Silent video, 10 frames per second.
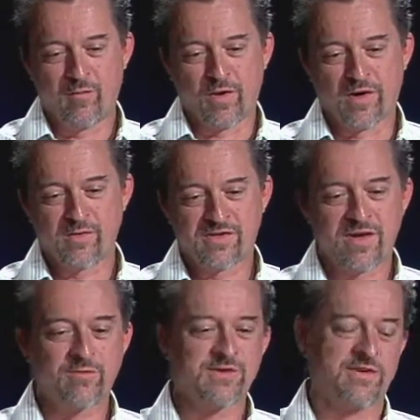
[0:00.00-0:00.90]
But he was
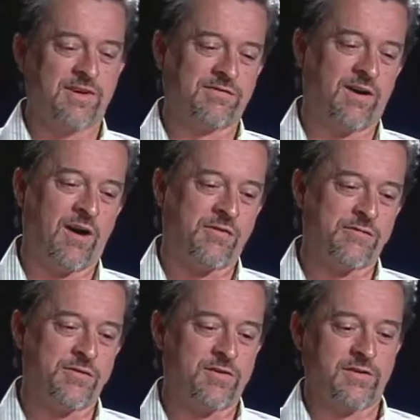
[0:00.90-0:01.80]
generous enough to
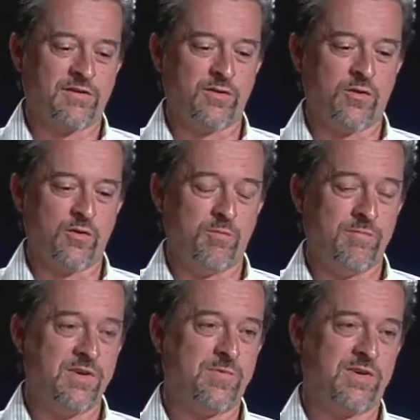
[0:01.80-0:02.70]
offer to
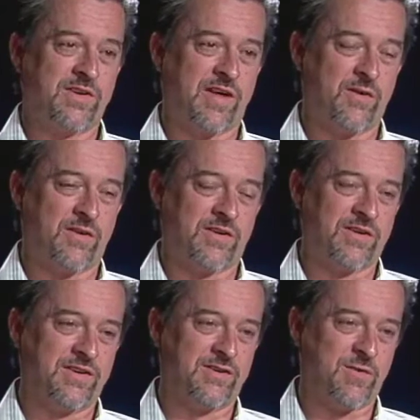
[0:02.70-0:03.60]
meet me in
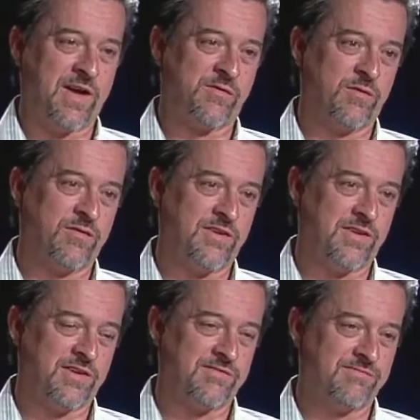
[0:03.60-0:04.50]
Kerala and travel
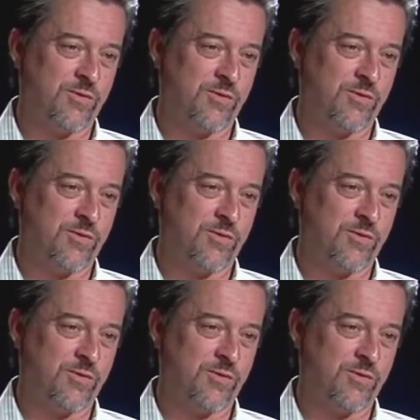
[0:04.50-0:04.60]
the